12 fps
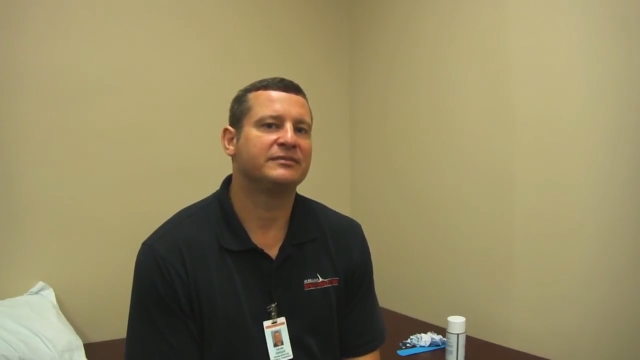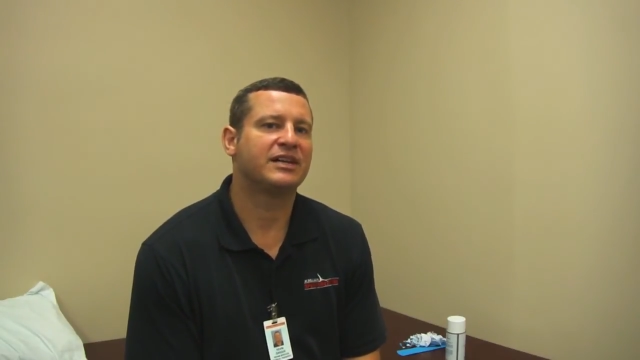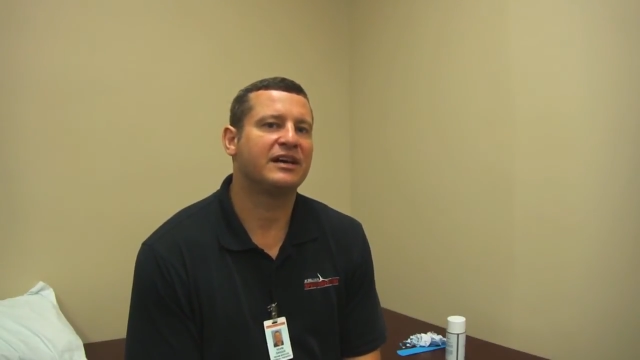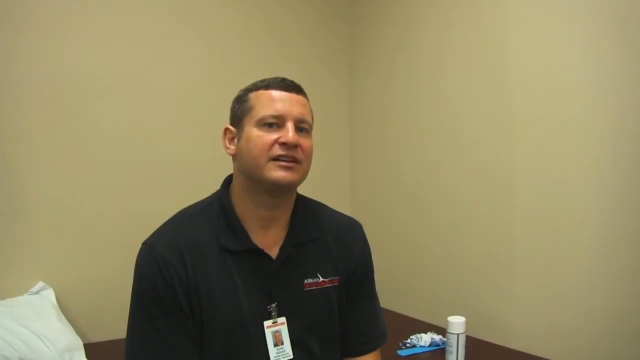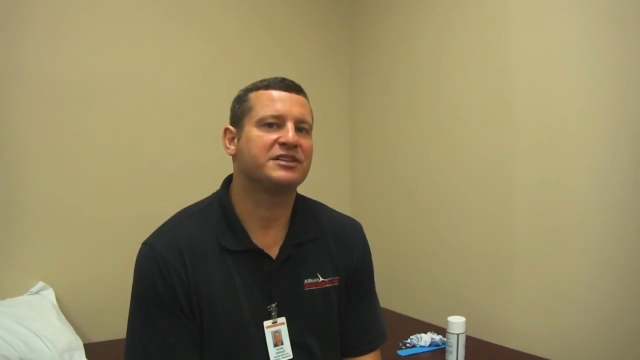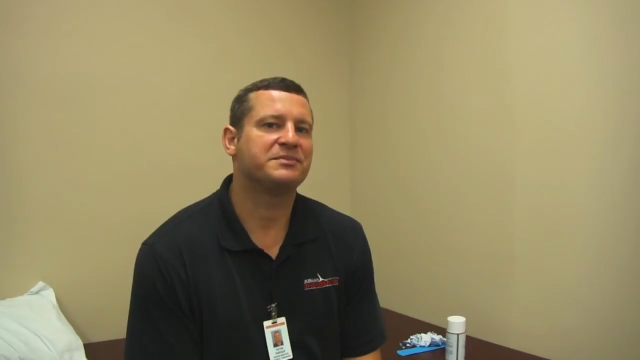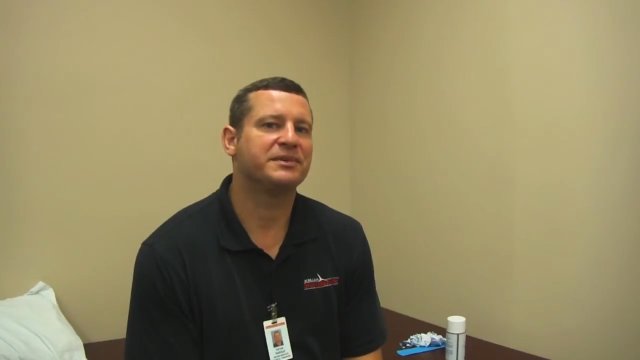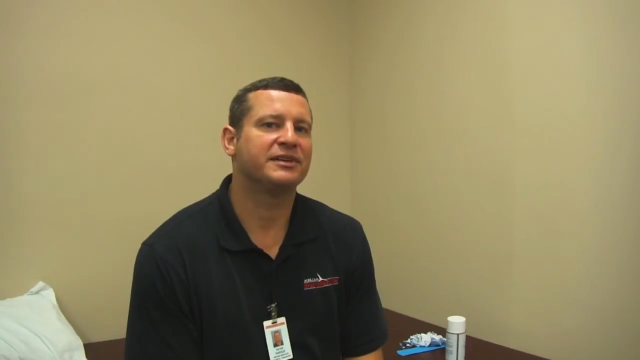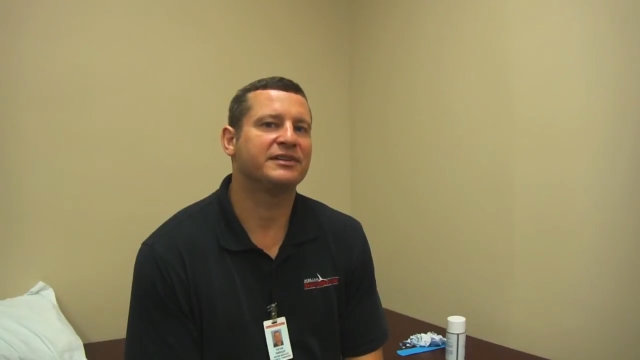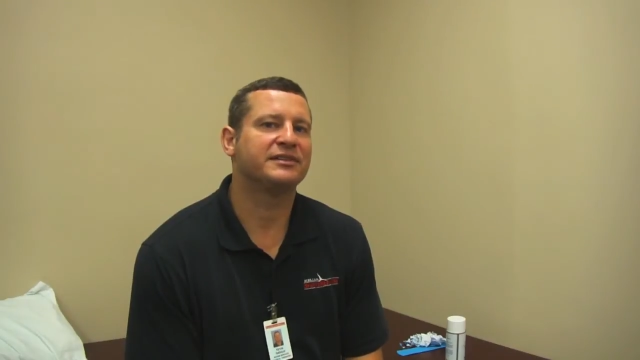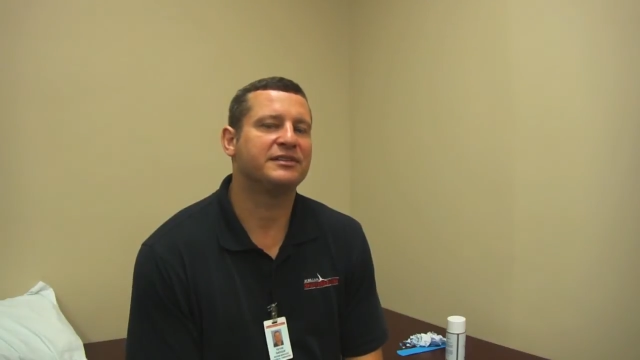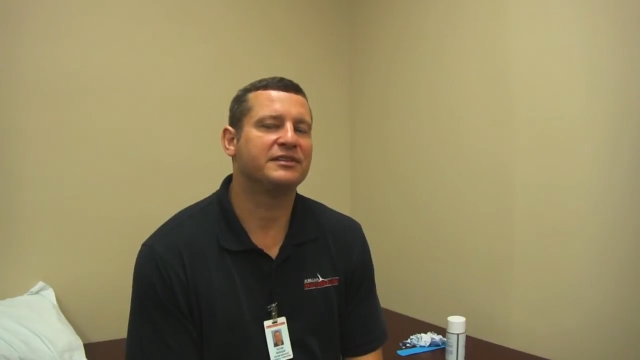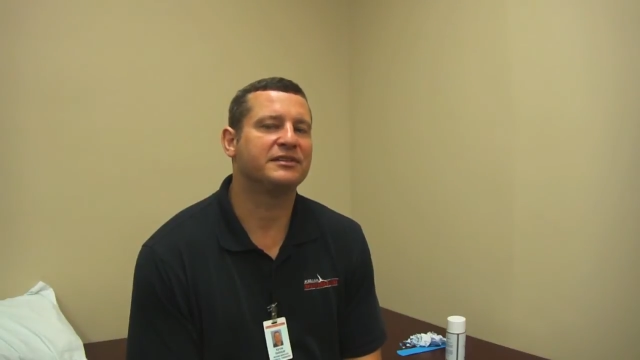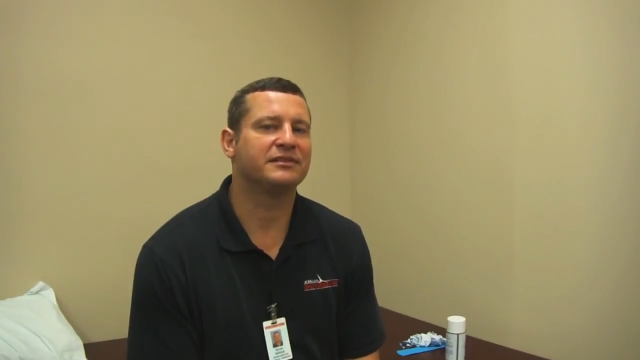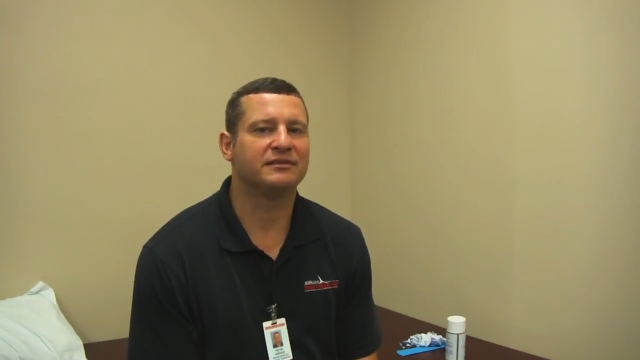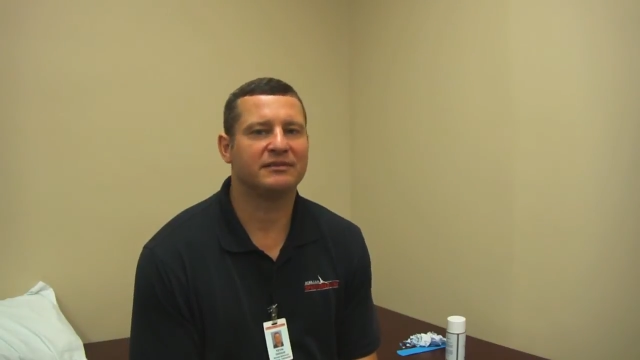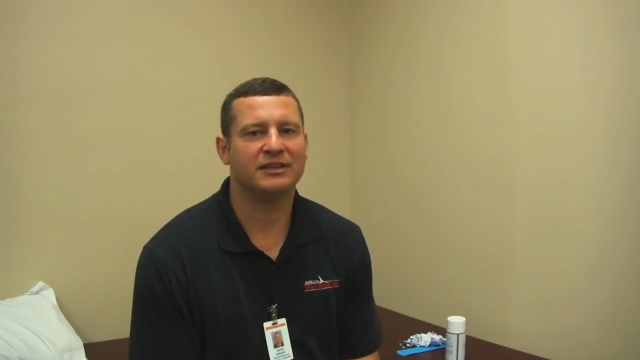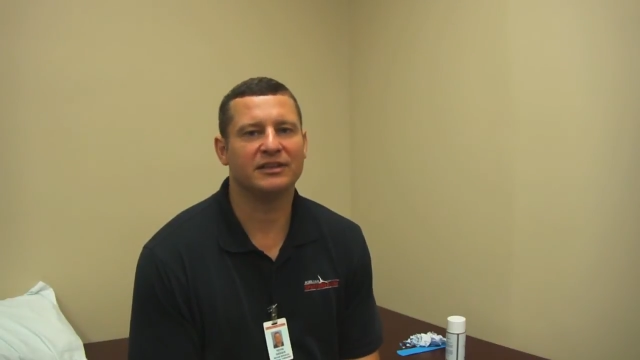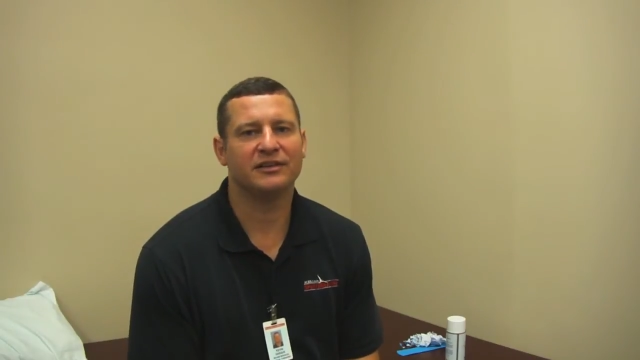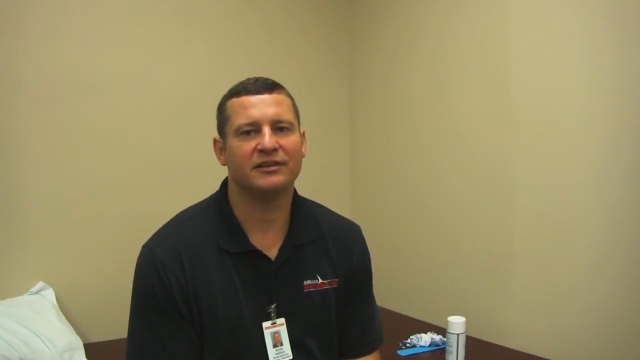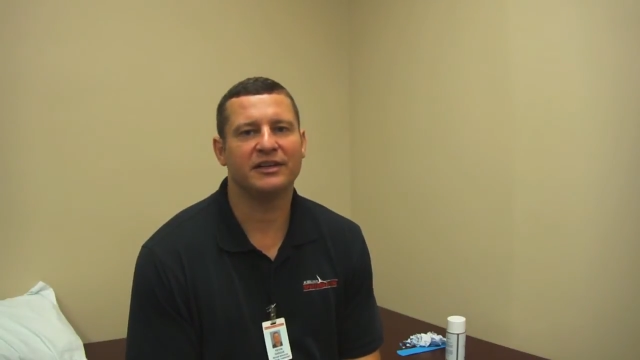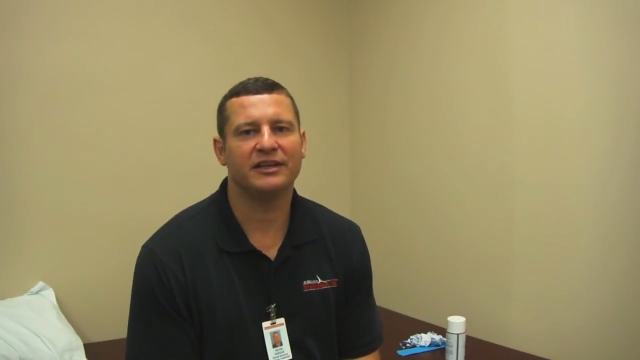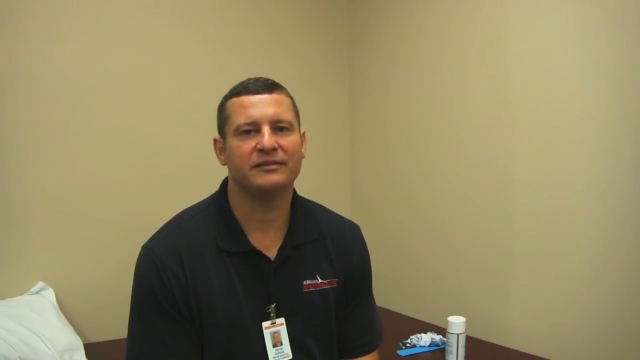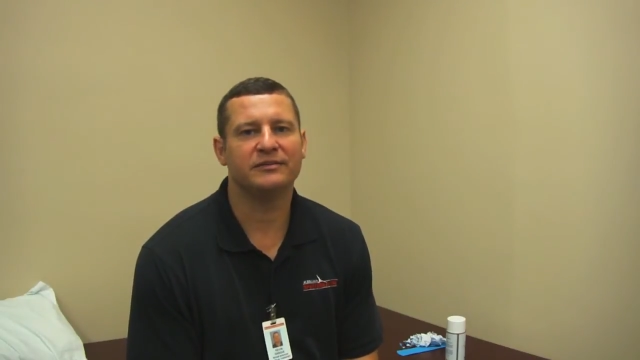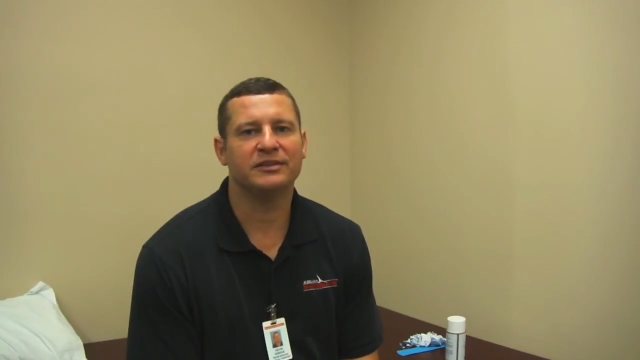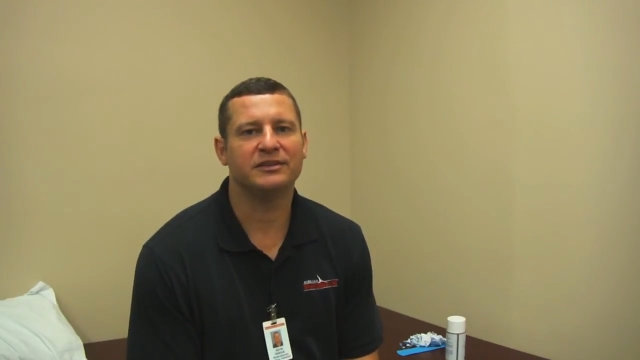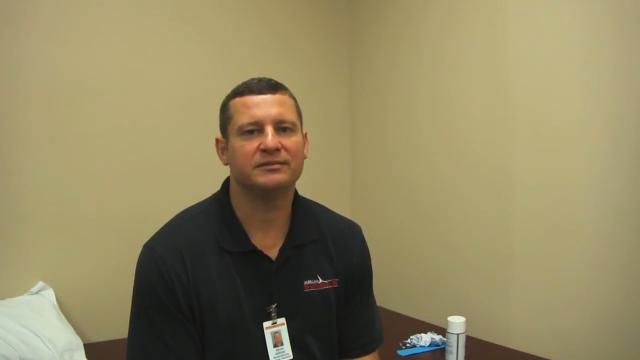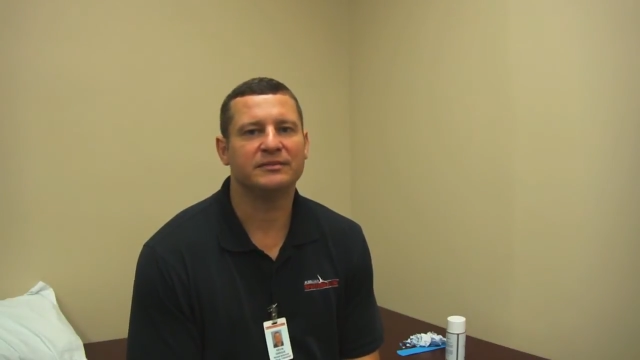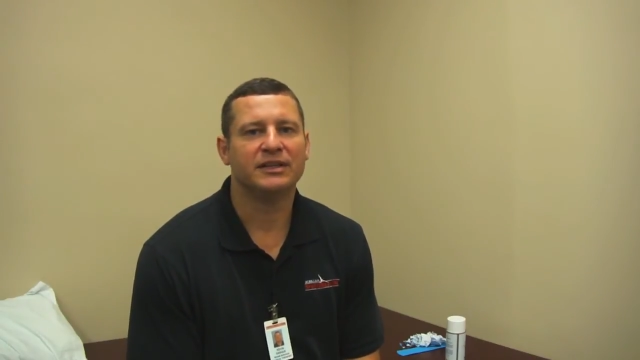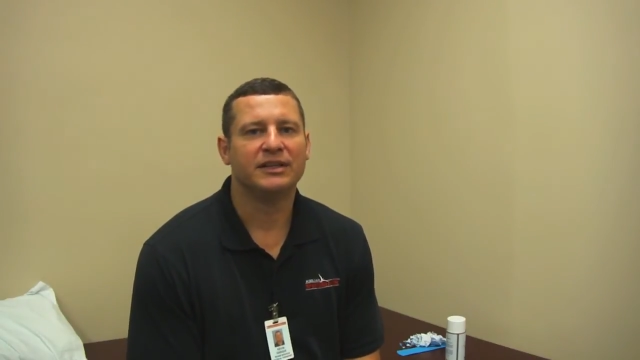kind of experience. You can get creative with them.